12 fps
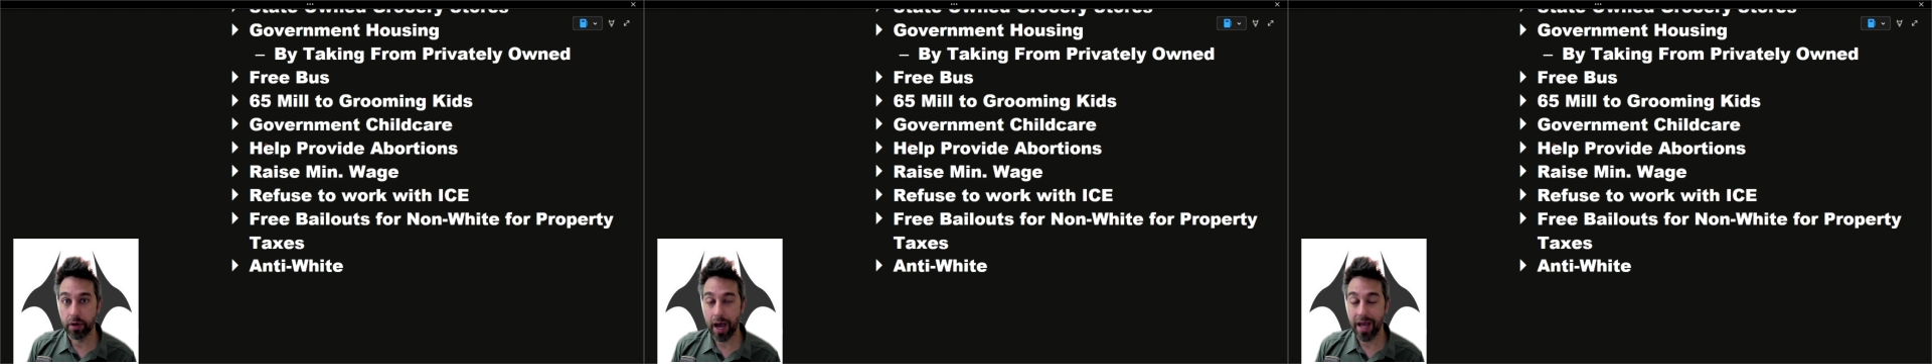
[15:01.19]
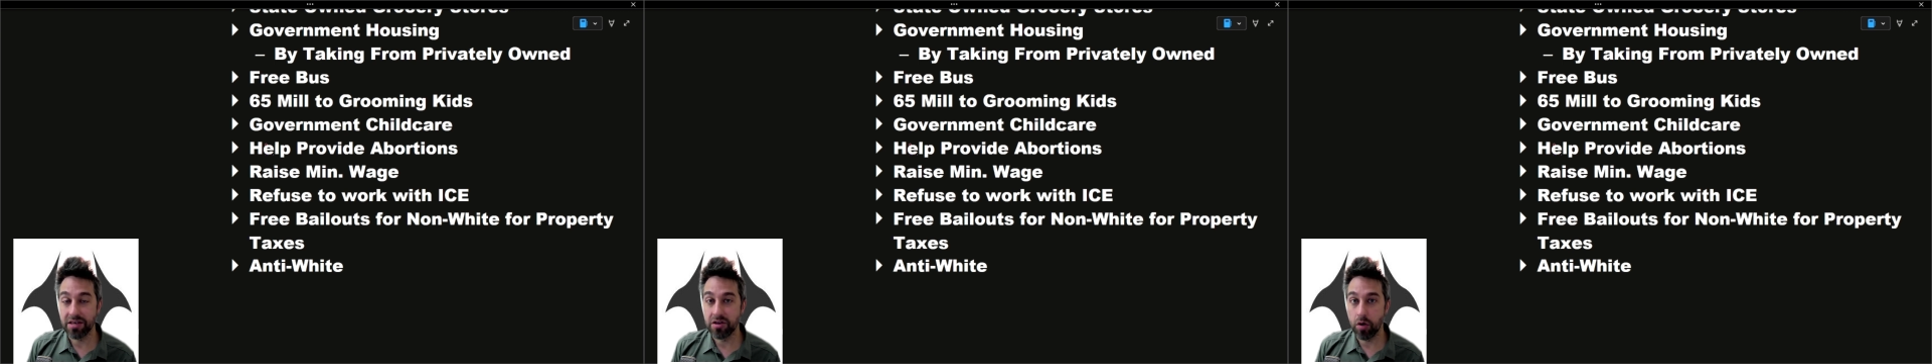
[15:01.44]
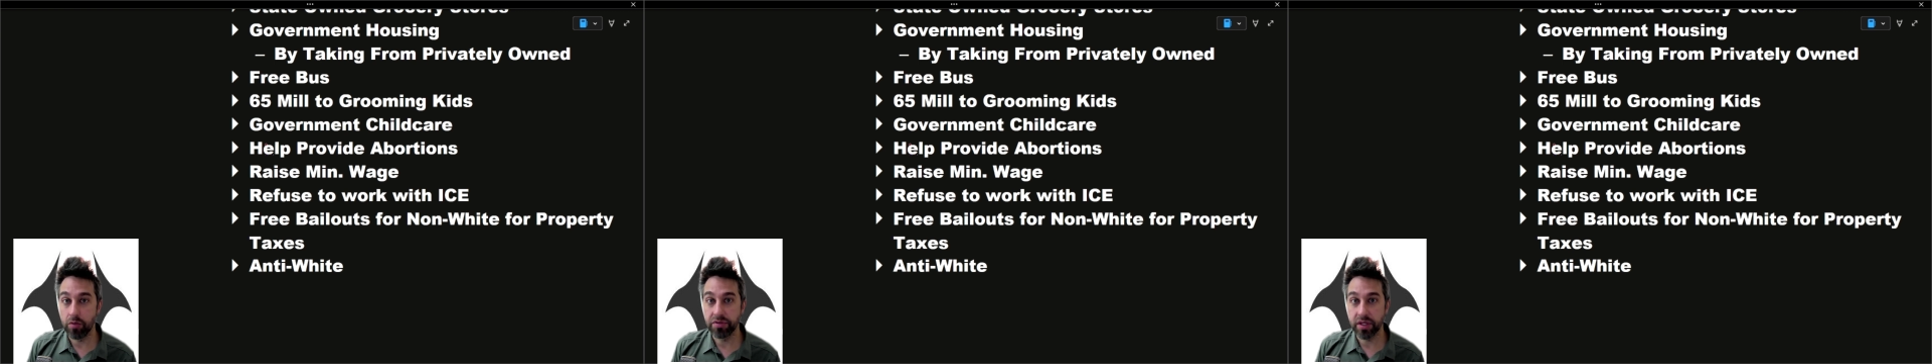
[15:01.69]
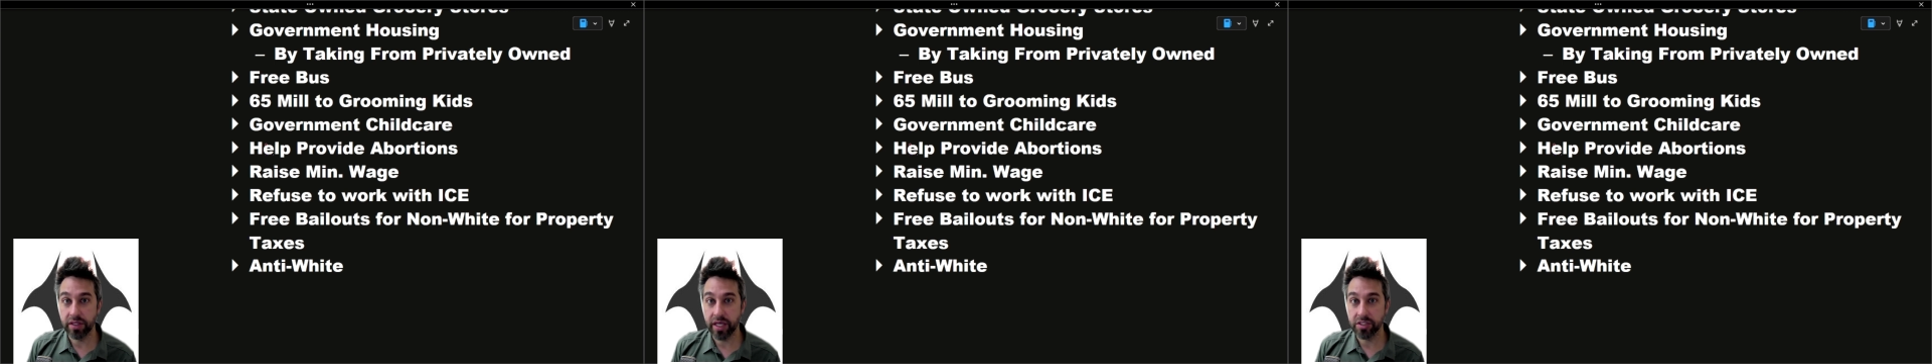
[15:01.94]
I don't
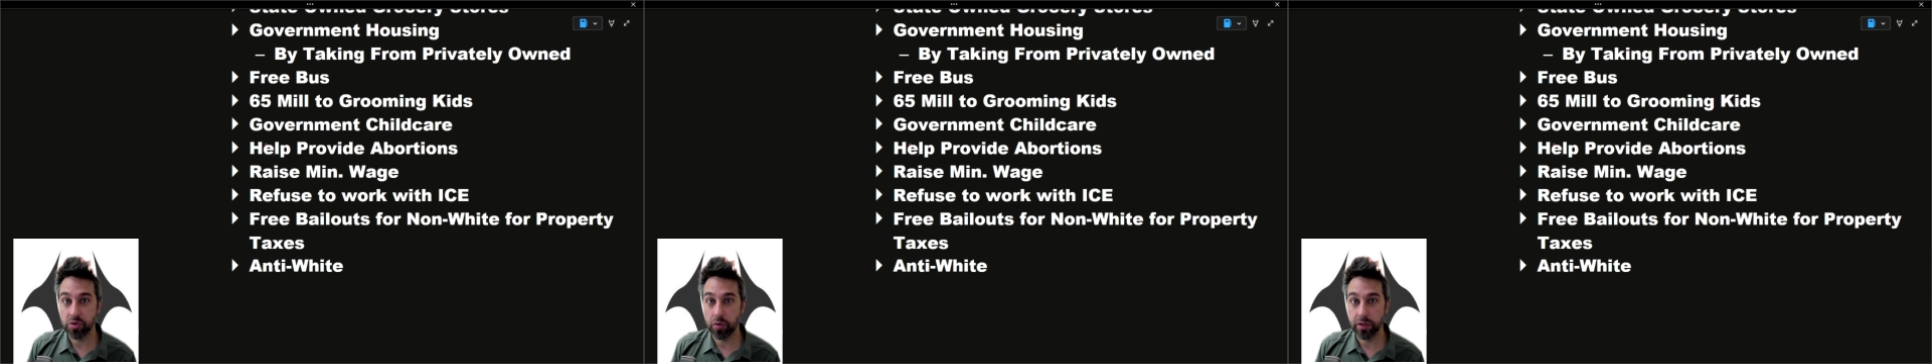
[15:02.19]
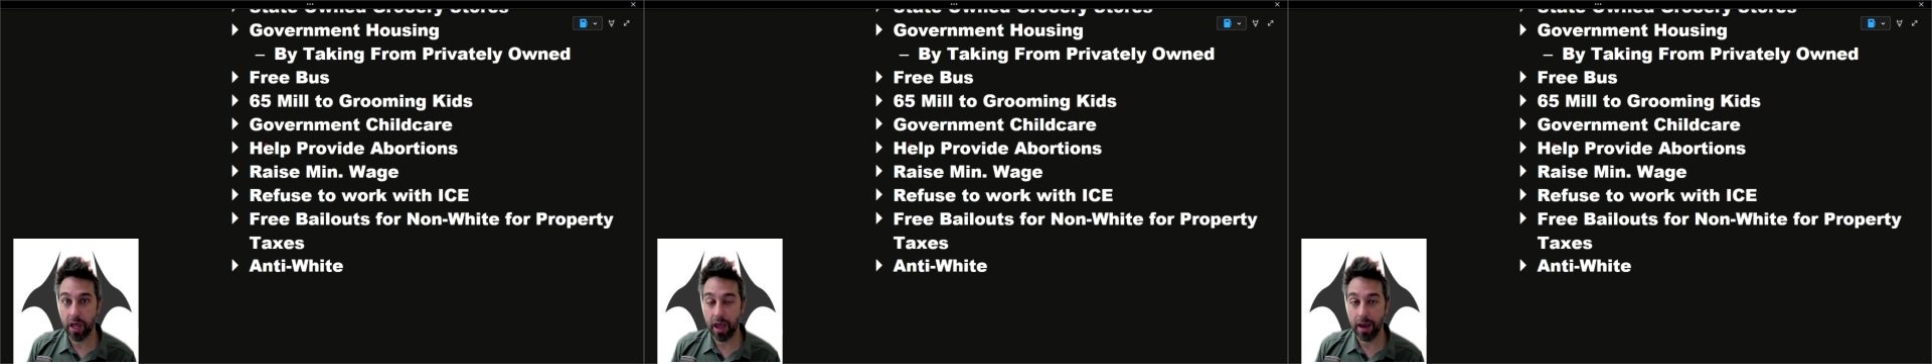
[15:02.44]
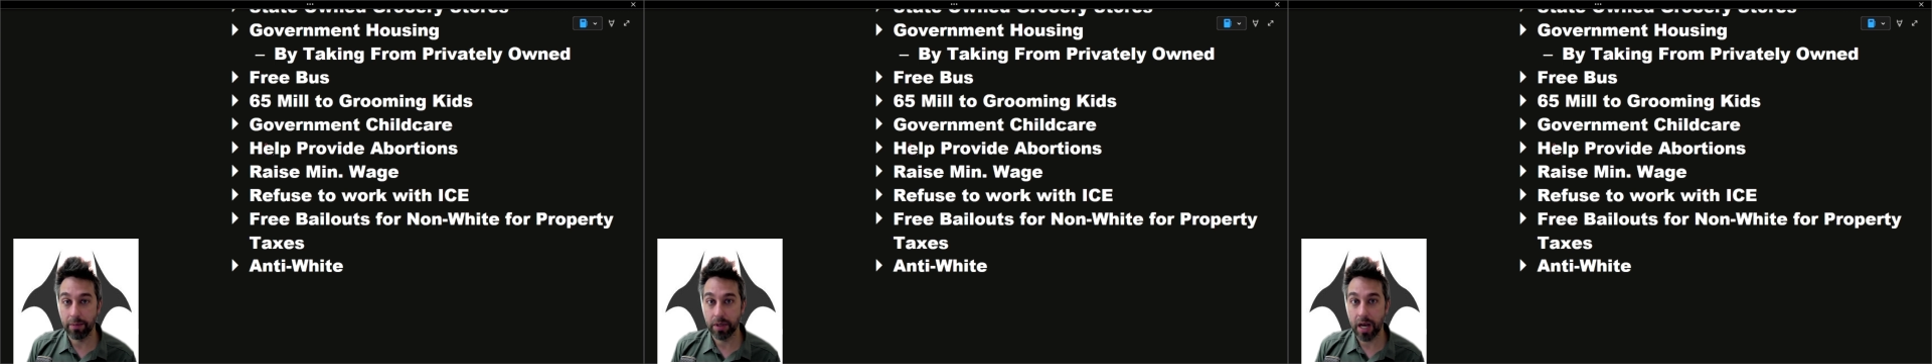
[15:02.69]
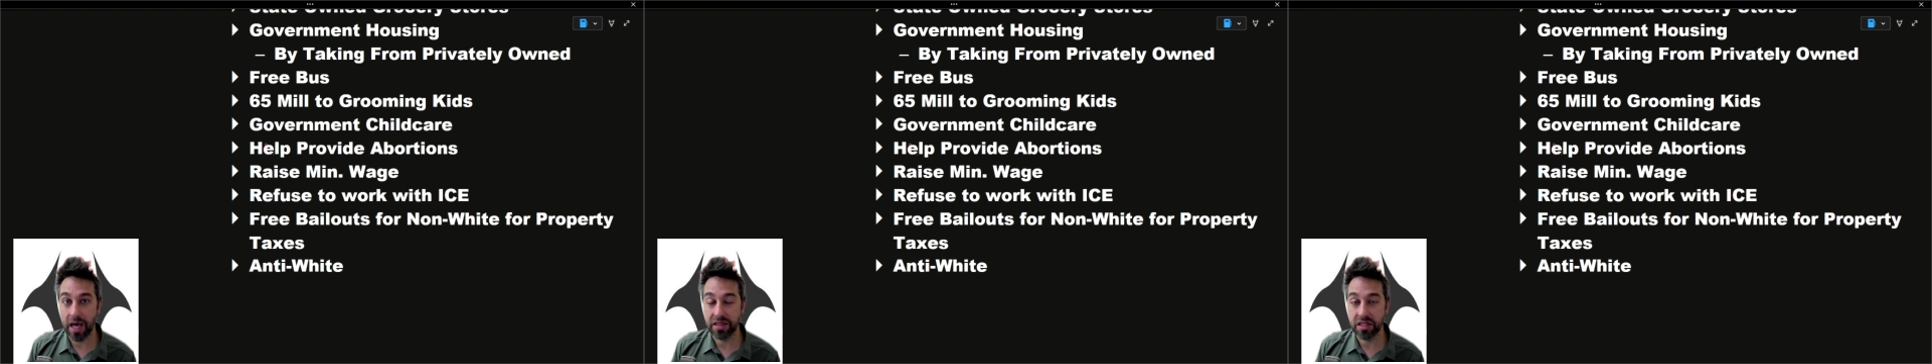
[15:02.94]
think that's going to happen.
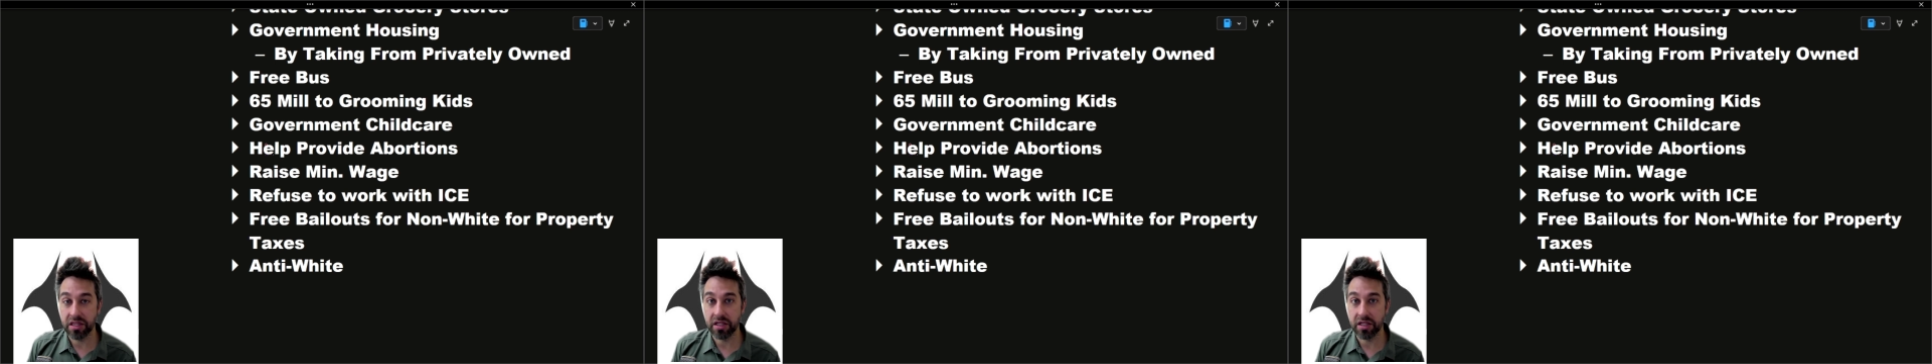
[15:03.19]
I think the